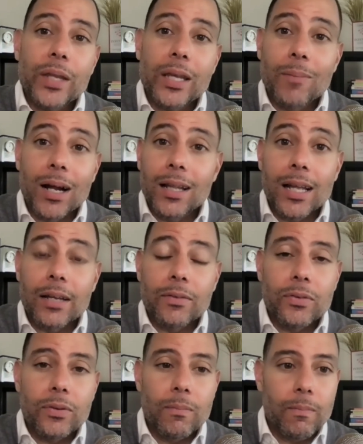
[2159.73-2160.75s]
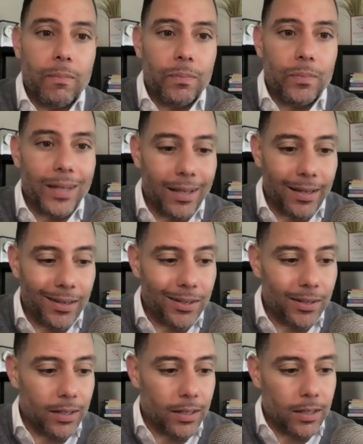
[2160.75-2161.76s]
in my life.
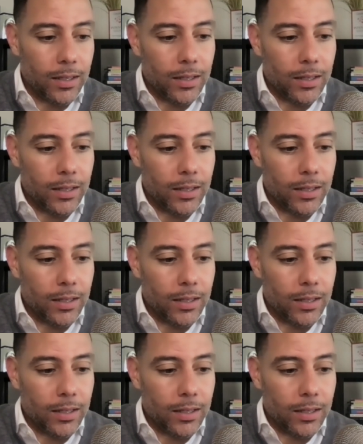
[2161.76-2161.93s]
And